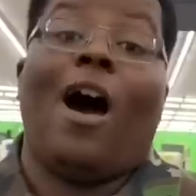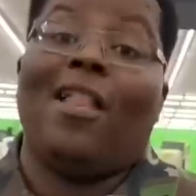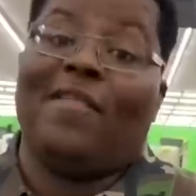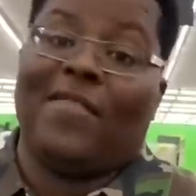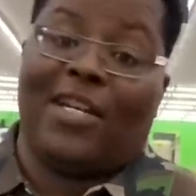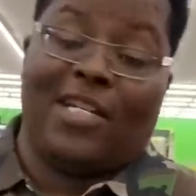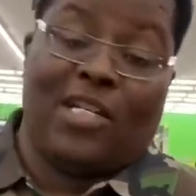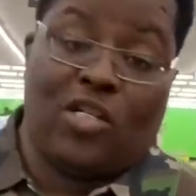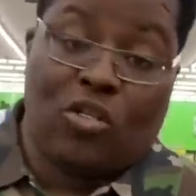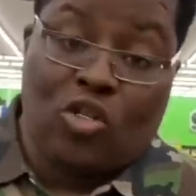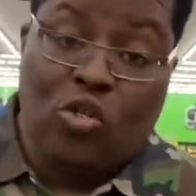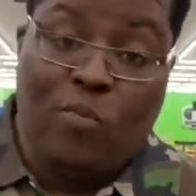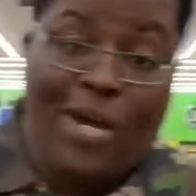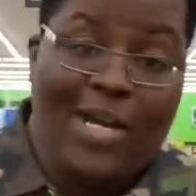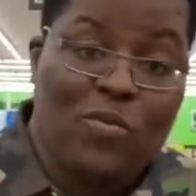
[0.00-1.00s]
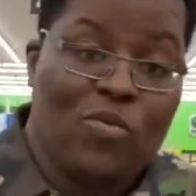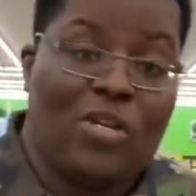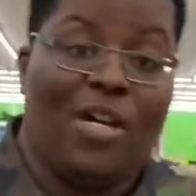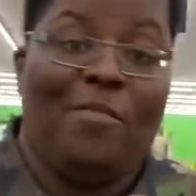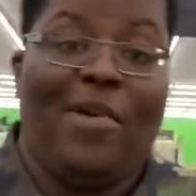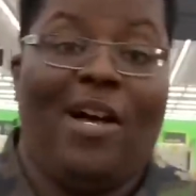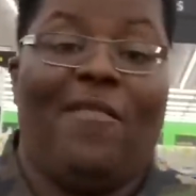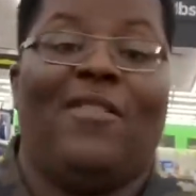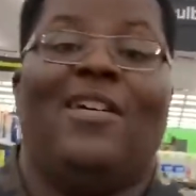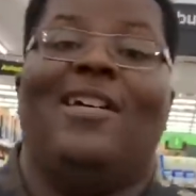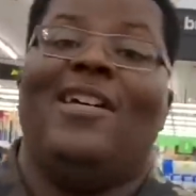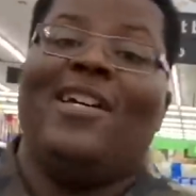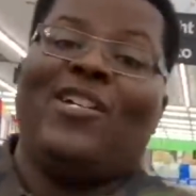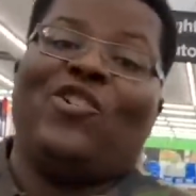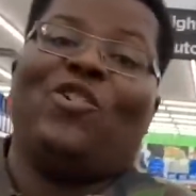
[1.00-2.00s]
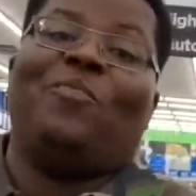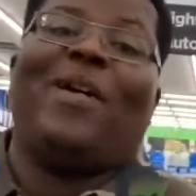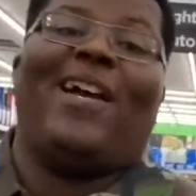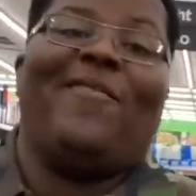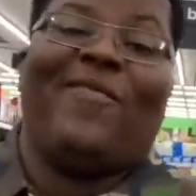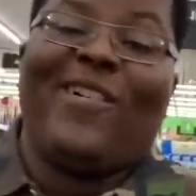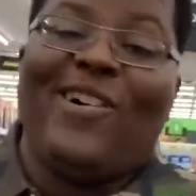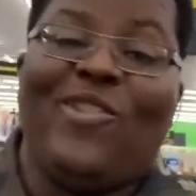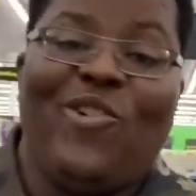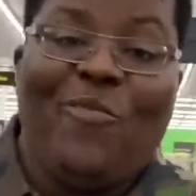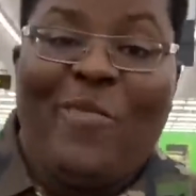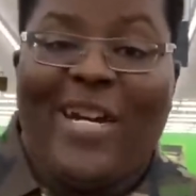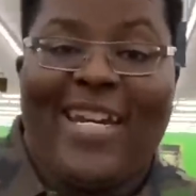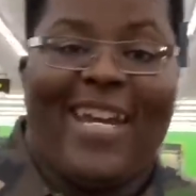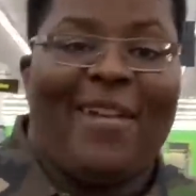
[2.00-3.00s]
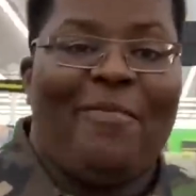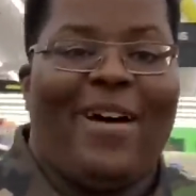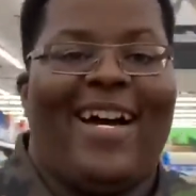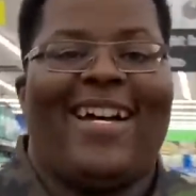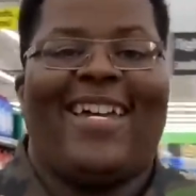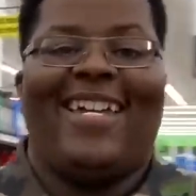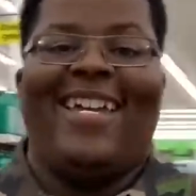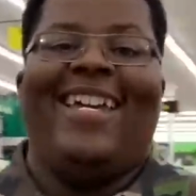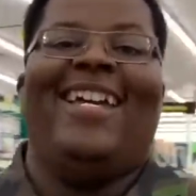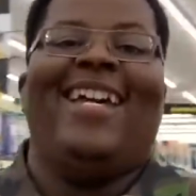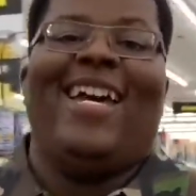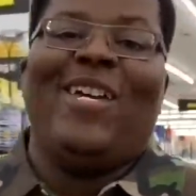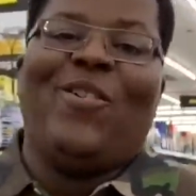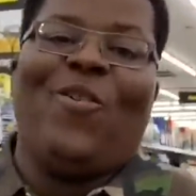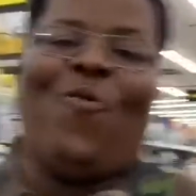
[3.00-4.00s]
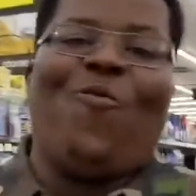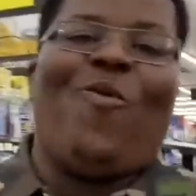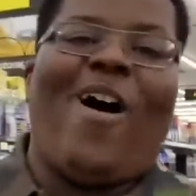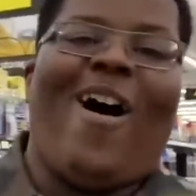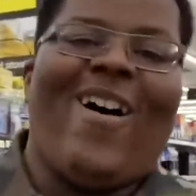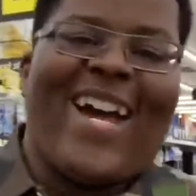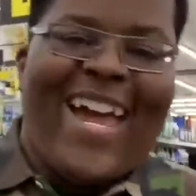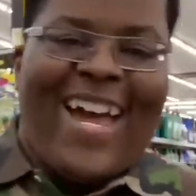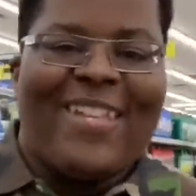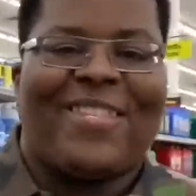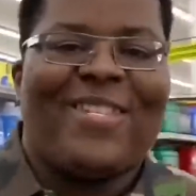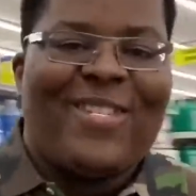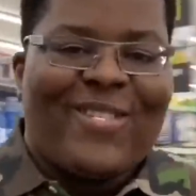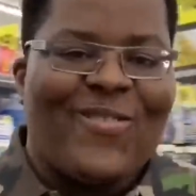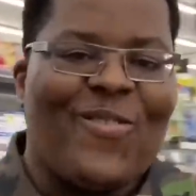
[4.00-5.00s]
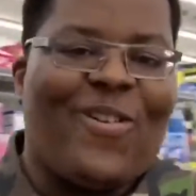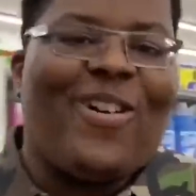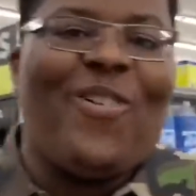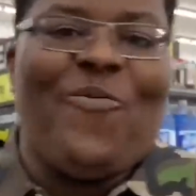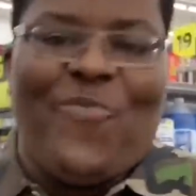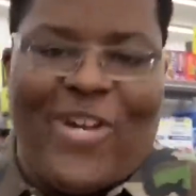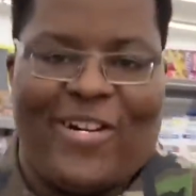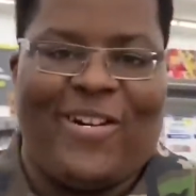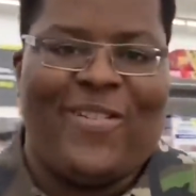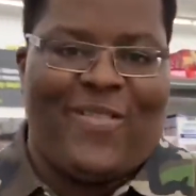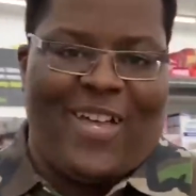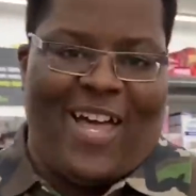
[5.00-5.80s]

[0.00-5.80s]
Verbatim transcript: All of your digital coupons will come off. You'll pay very little money out of pocket and you'll walk out the store a winner, you